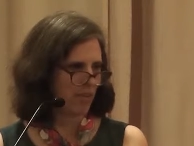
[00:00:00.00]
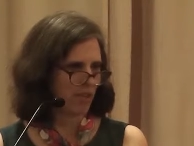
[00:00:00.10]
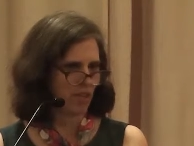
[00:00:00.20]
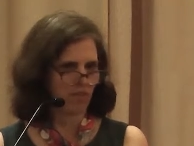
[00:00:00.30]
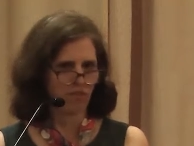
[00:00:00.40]

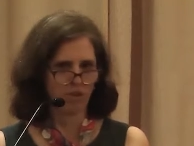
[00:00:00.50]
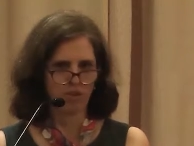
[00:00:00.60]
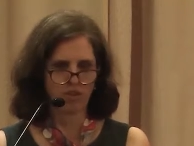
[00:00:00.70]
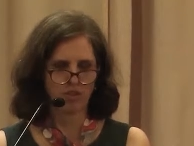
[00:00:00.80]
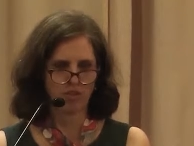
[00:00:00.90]
We look
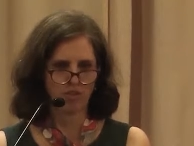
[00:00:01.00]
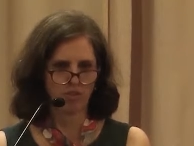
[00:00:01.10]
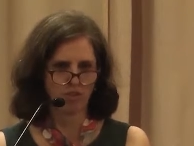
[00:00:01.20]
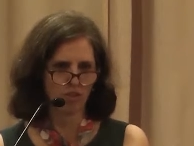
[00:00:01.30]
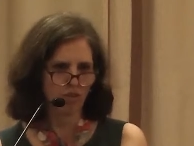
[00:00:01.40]
forward to
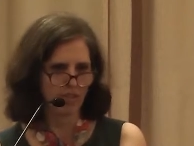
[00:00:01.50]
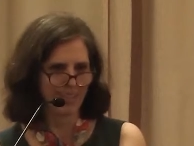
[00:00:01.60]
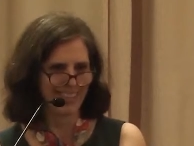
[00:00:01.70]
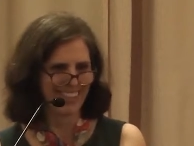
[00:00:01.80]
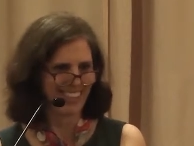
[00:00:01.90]

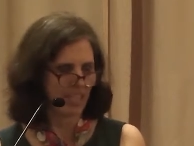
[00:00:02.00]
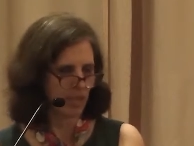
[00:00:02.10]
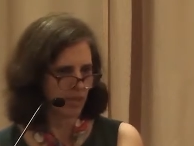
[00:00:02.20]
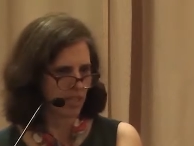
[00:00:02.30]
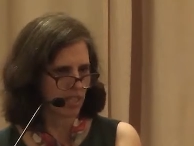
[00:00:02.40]
learning and
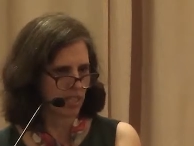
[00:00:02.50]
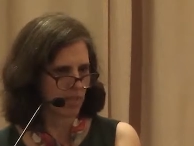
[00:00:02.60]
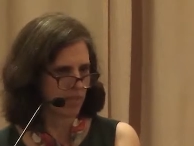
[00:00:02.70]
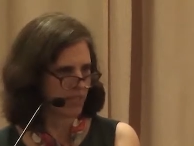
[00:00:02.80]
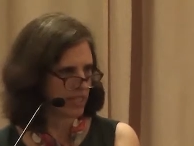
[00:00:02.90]
hearing
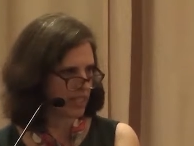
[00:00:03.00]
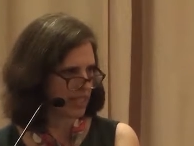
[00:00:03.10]
some of his